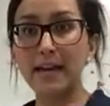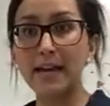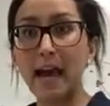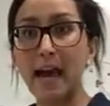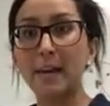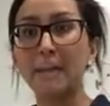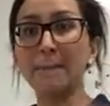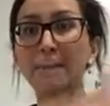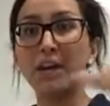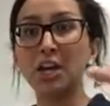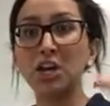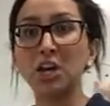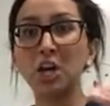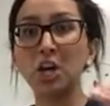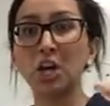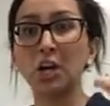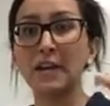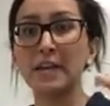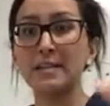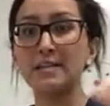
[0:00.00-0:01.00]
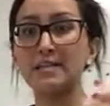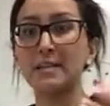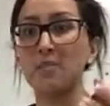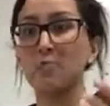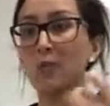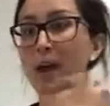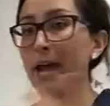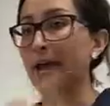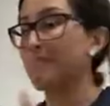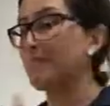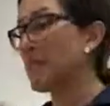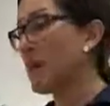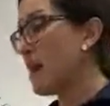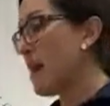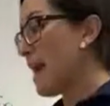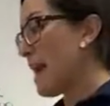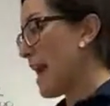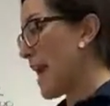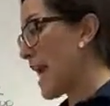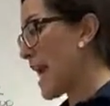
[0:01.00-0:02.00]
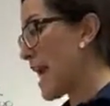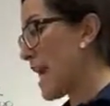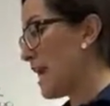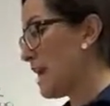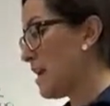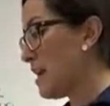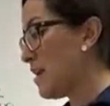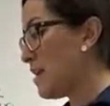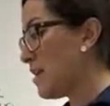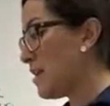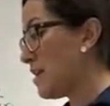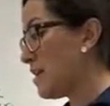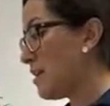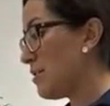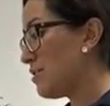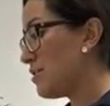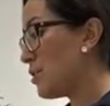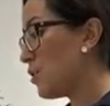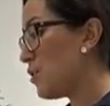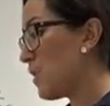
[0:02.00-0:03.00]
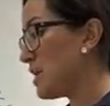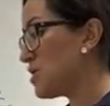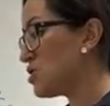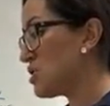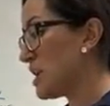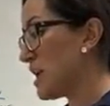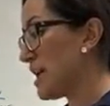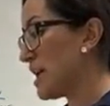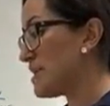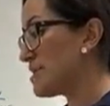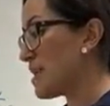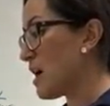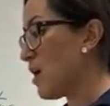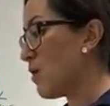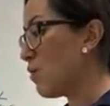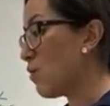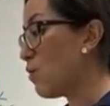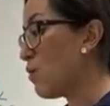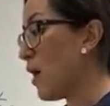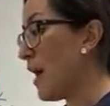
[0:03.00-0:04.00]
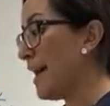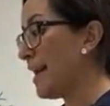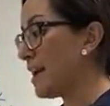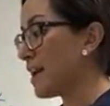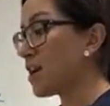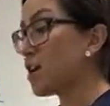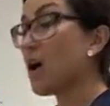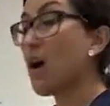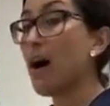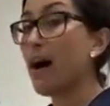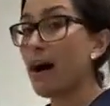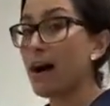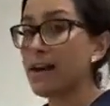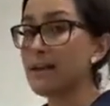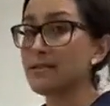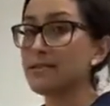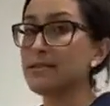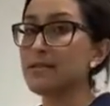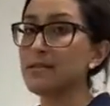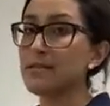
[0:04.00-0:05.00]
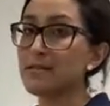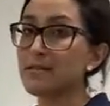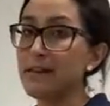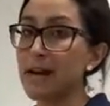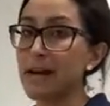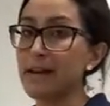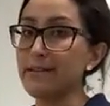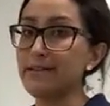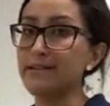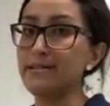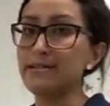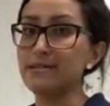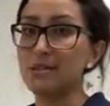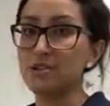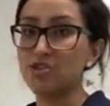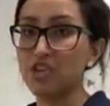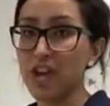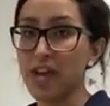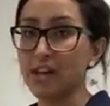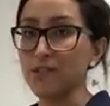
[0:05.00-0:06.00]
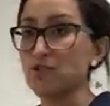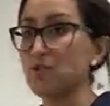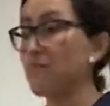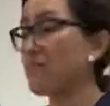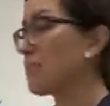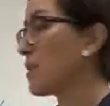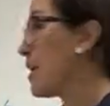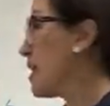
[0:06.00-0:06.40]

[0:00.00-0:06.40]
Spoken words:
It got bigger in some way. And the question is, what caused the size to change?